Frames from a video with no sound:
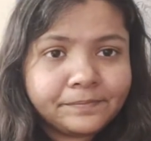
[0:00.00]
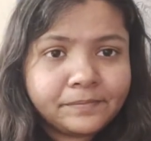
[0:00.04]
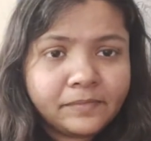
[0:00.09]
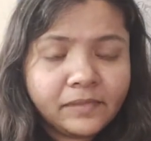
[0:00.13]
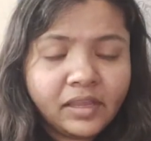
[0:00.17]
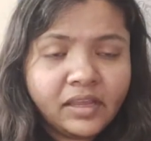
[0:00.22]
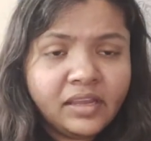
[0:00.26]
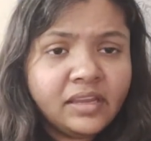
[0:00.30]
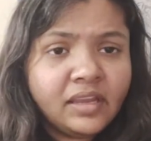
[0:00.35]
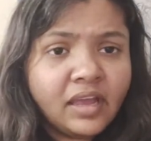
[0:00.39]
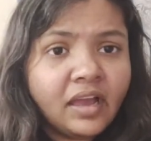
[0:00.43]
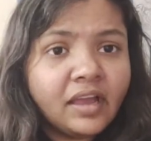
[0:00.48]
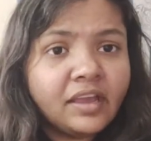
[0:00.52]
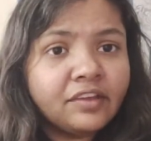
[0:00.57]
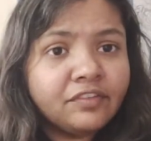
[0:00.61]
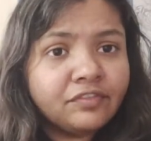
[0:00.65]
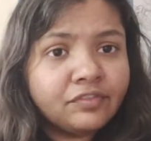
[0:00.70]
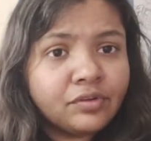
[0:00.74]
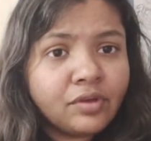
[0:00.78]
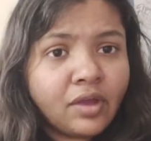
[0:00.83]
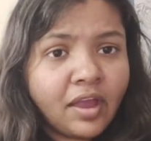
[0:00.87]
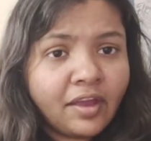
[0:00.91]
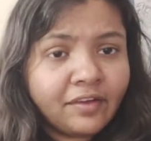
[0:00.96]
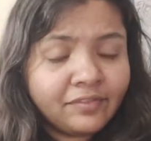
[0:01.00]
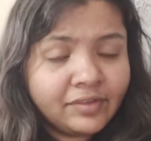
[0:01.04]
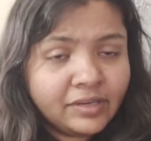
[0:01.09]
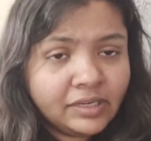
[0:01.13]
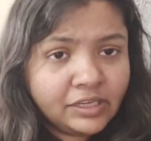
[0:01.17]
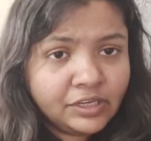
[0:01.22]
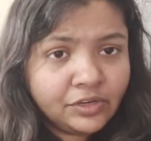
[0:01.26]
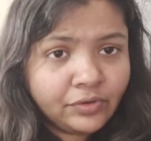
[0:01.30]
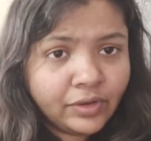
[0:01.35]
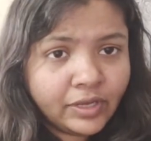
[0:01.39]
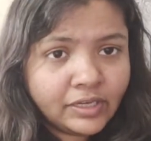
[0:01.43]
Yeah, if you have
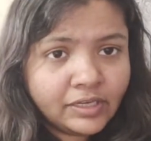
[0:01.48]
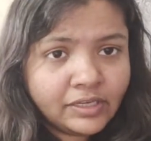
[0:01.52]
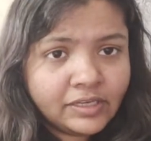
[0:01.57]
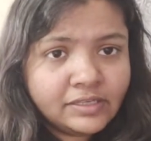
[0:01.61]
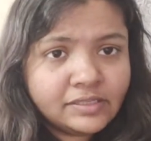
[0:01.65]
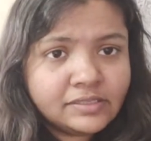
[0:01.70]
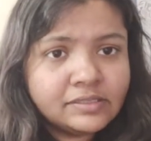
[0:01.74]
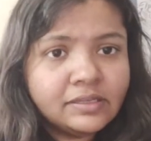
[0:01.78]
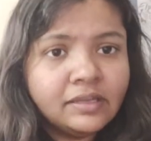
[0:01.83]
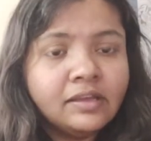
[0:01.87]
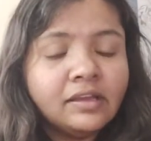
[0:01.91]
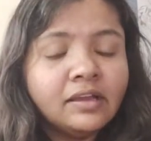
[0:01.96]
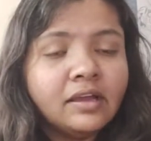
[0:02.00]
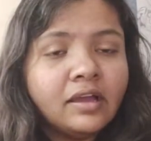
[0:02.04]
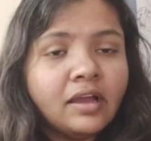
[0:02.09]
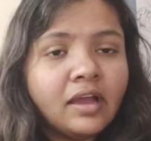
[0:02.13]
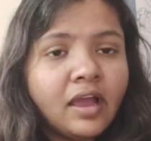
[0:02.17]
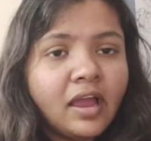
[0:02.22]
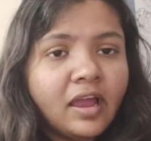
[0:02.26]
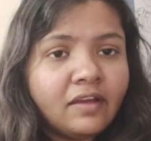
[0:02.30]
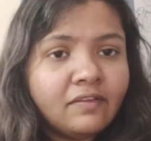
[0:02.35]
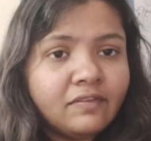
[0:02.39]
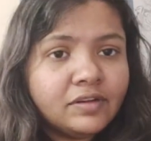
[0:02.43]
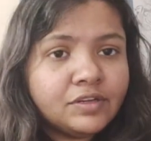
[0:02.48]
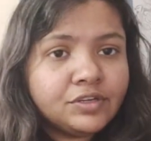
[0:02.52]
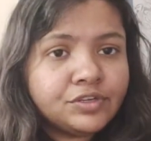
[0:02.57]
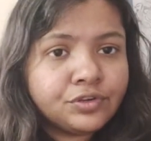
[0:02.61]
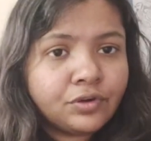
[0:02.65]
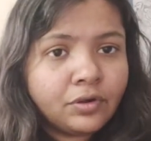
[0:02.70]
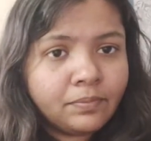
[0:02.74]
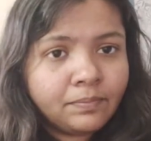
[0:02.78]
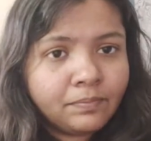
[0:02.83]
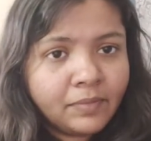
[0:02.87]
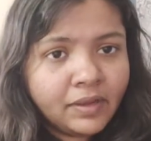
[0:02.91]
any queries, I will
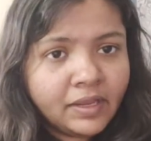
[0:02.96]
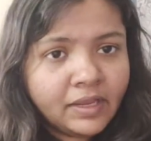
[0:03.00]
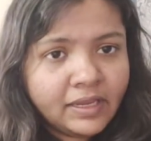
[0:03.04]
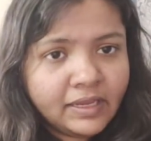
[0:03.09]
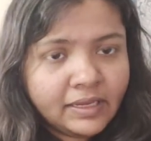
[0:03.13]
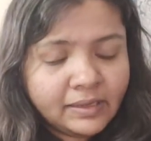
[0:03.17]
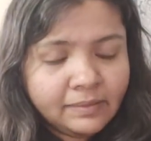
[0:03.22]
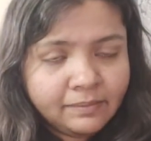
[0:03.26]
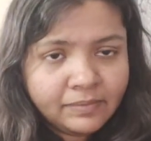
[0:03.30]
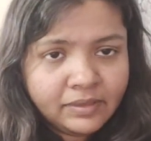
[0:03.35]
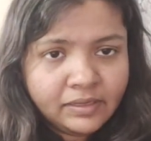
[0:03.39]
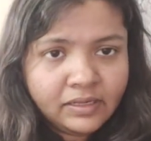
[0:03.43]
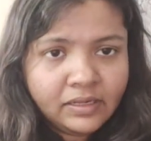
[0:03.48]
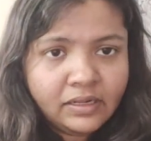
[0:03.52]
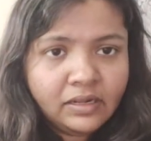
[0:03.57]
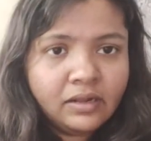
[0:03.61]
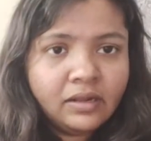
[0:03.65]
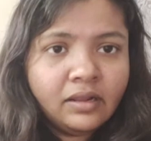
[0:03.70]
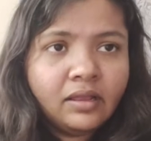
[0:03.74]
drop my email.